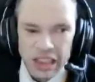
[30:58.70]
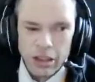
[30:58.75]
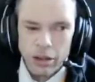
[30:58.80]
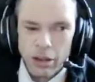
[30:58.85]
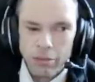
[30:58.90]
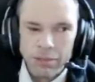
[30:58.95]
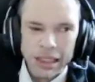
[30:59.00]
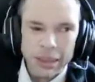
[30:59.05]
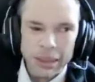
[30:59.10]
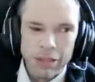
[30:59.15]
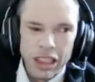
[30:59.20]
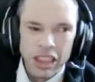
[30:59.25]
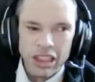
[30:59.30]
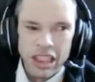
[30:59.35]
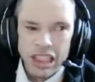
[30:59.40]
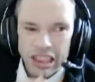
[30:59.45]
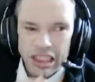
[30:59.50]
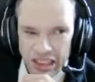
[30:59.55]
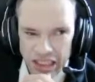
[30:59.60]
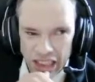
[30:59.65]
going to be
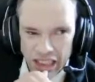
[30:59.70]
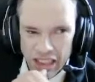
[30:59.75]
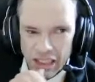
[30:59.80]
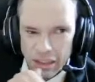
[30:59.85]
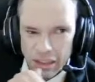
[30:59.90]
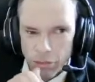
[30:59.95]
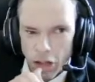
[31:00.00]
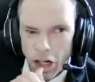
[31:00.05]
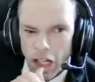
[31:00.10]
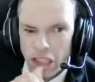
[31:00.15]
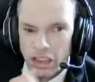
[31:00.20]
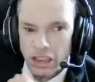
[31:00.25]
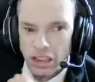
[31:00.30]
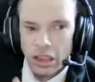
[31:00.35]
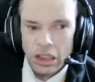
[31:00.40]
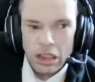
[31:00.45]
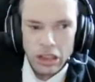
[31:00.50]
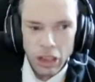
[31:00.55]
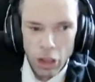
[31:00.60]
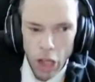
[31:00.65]
realistically, right?
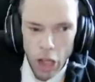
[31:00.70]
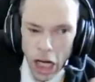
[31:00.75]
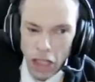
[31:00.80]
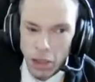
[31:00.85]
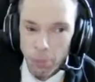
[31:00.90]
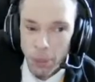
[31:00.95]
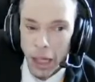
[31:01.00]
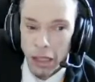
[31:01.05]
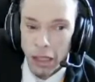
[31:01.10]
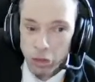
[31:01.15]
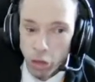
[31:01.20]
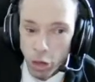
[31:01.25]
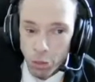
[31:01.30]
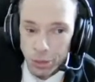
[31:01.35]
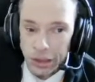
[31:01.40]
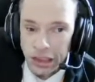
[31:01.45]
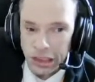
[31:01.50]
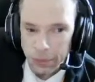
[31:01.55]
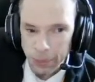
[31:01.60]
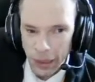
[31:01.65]
You heard about
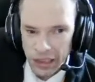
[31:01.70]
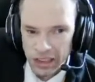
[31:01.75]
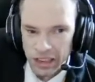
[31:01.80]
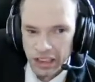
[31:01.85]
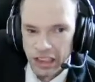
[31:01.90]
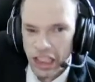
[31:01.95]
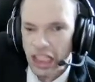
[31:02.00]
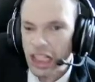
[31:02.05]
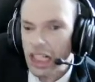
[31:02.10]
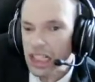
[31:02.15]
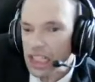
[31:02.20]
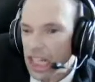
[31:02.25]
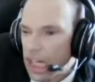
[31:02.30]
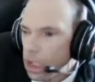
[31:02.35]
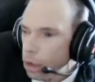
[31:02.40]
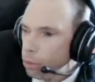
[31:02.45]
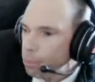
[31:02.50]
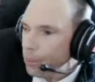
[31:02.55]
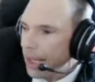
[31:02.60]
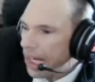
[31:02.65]
Norman Spencer and
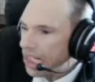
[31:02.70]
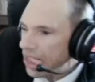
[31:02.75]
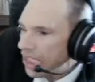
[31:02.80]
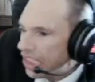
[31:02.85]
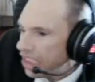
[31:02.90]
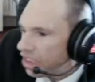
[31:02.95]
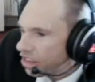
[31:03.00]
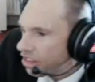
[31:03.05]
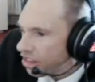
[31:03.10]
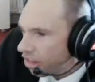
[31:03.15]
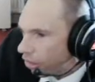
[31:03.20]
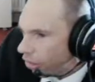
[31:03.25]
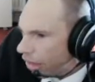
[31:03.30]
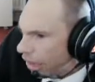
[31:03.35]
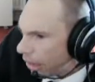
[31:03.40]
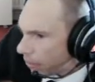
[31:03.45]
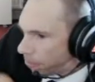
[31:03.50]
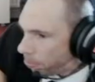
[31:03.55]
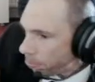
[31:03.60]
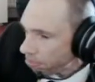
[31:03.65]
how bad he could do
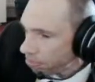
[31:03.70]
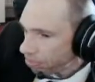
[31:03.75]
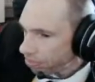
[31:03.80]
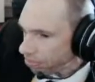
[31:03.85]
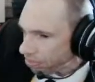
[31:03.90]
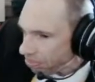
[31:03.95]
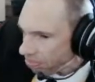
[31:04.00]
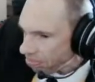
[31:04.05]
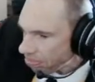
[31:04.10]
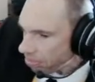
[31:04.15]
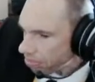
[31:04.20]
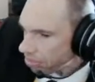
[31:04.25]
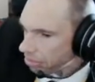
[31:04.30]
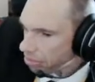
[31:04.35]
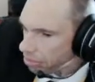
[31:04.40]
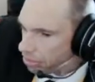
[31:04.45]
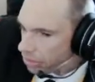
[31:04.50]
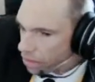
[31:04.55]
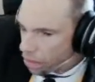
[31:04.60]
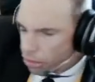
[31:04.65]
it,
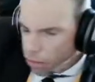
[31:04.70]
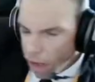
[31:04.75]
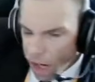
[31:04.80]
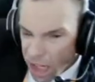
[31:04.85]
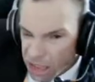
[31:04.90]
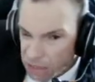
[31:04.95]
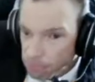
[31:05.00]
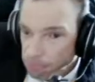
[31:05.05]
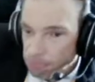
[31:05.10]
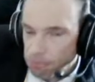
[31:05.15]
right?